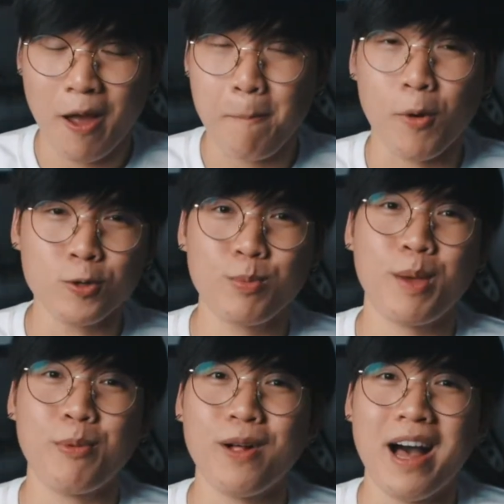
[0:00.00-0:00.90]
Most
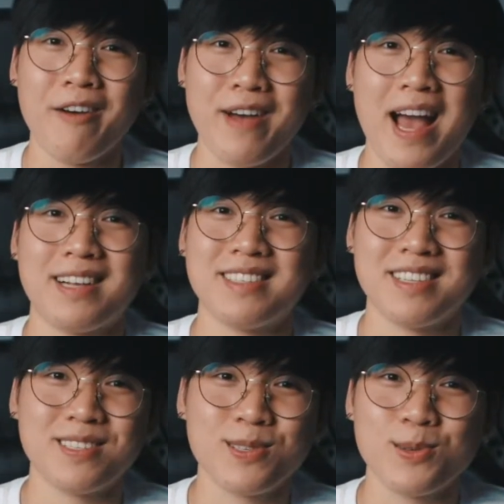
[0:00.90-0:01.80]
people have
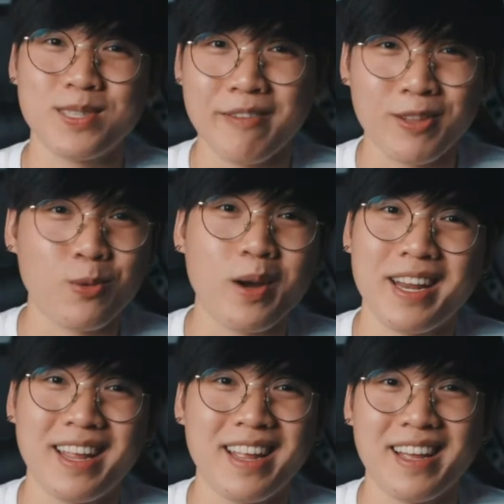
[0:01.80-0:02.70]
access to
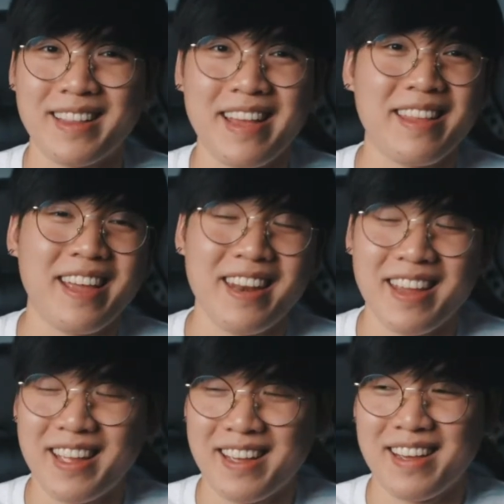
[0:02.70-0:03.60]
720,
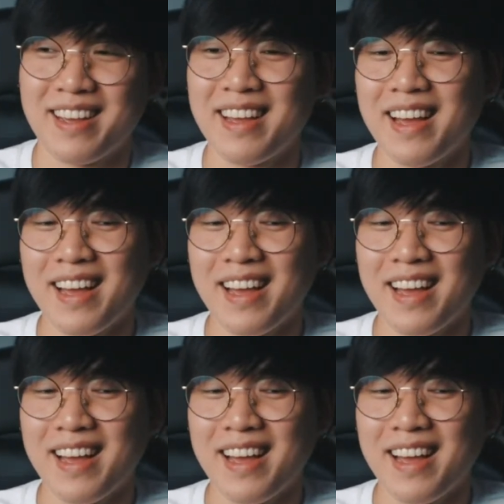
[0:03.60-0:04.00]
1080,